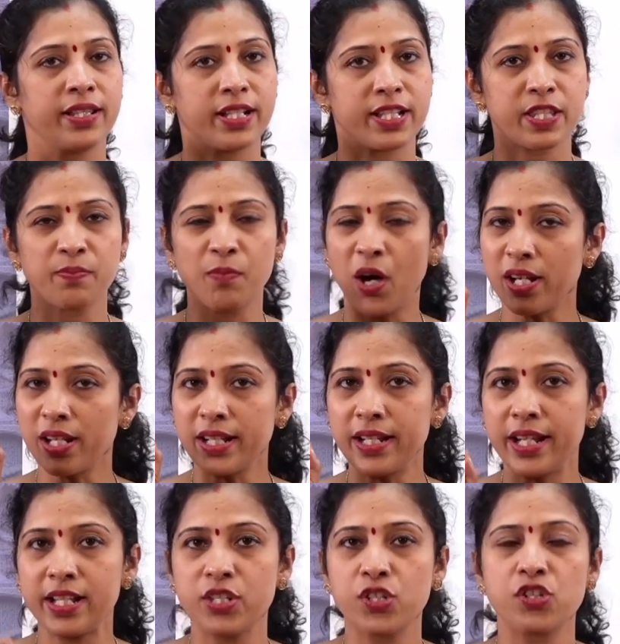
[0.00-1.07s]
the smaller
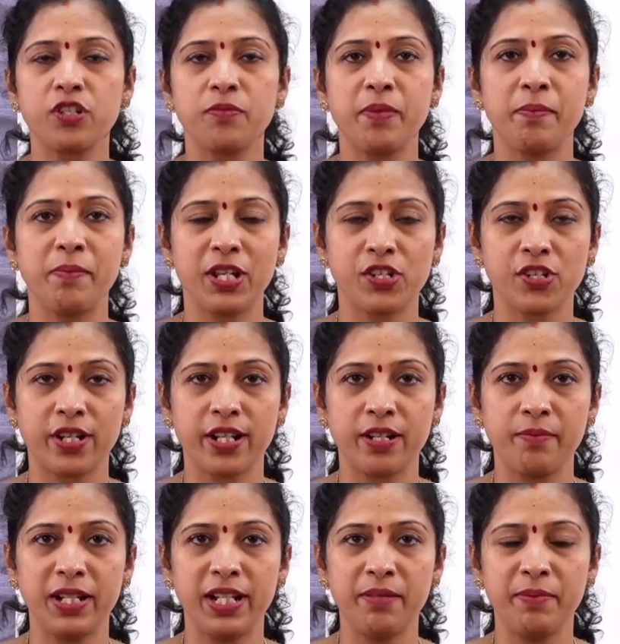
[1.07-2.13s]
length should be measured
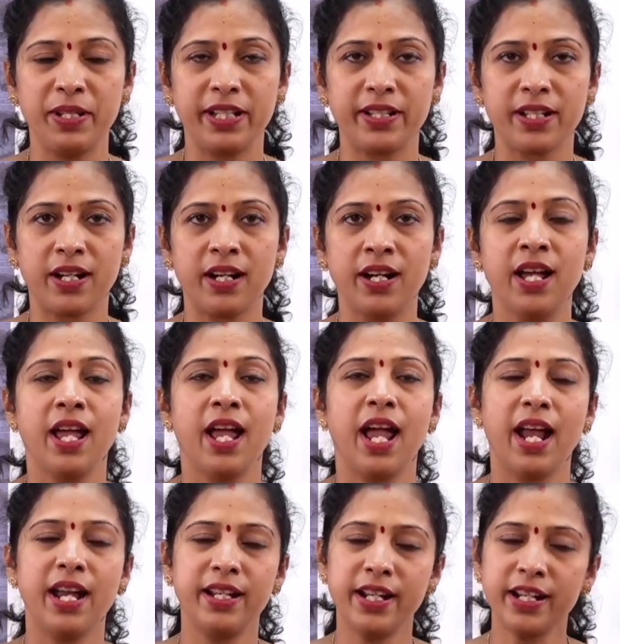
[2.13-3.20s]
in millimeter
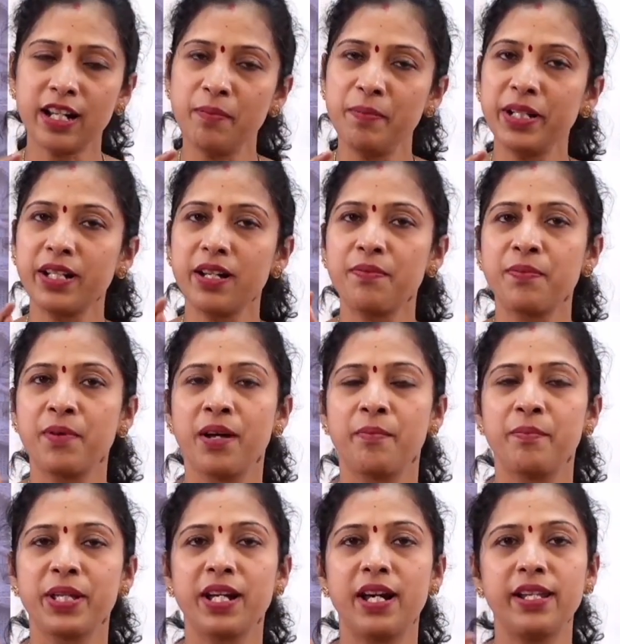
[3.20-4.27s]
and little bit of
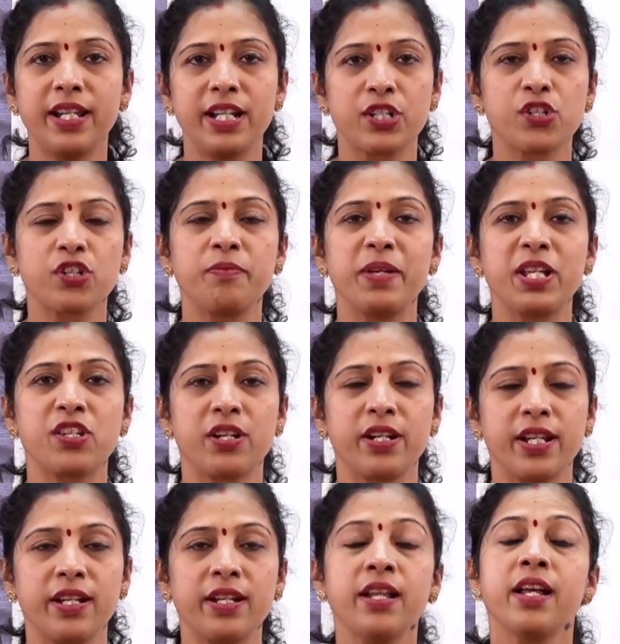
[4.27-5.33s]
bigger length should measure
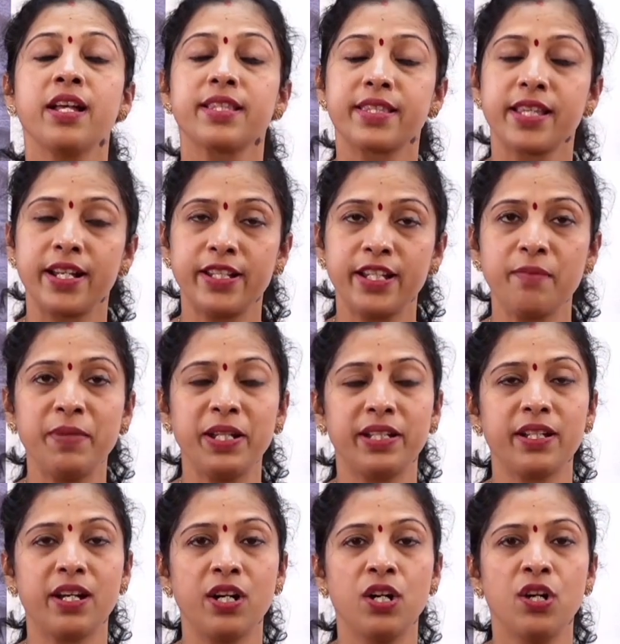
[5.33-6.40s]
in
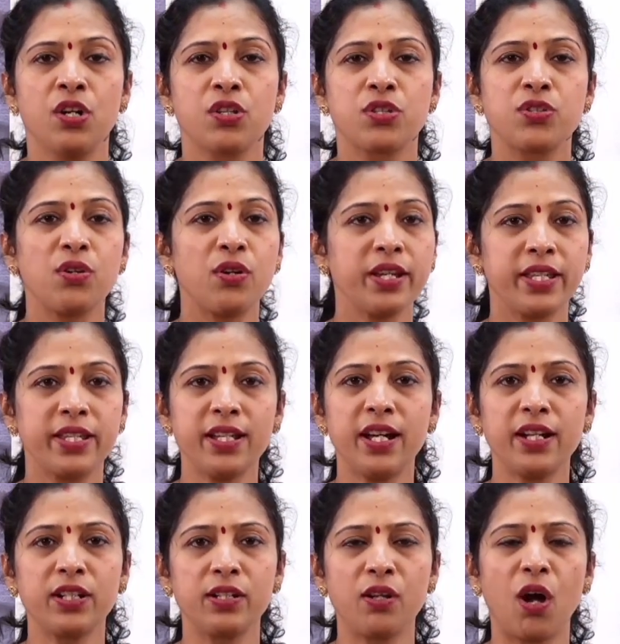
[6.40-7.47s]
centimeter. So
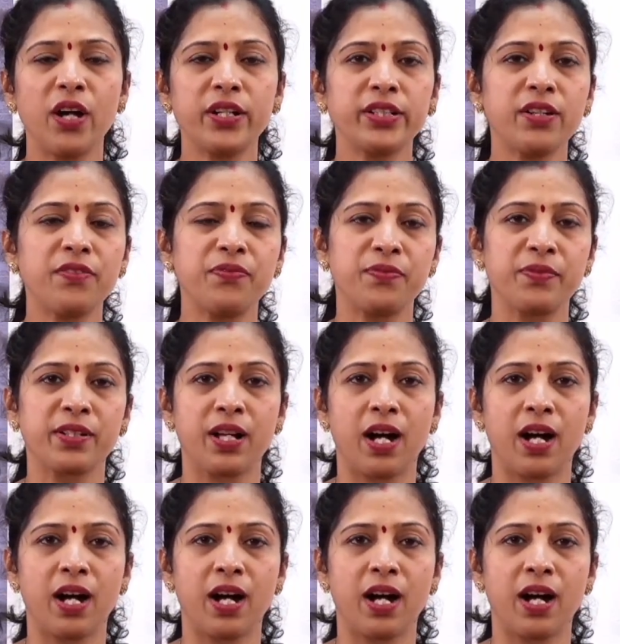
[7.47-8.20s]
here lot of